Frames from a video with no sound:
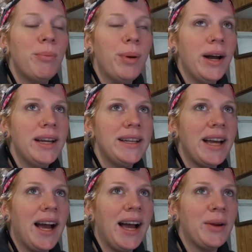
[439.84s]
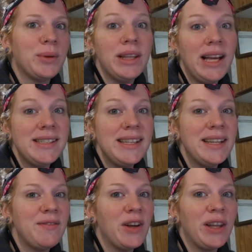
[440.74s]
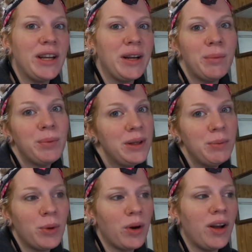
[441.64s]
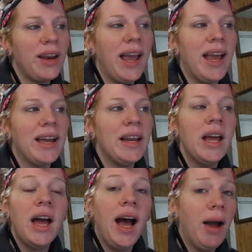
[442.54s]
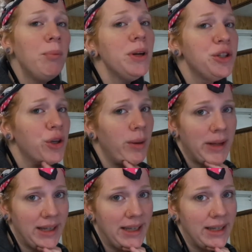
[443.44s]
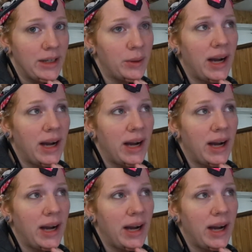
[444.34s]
but I realized it, felt like a complete moron, and I'm pretty sure I'm out of keto.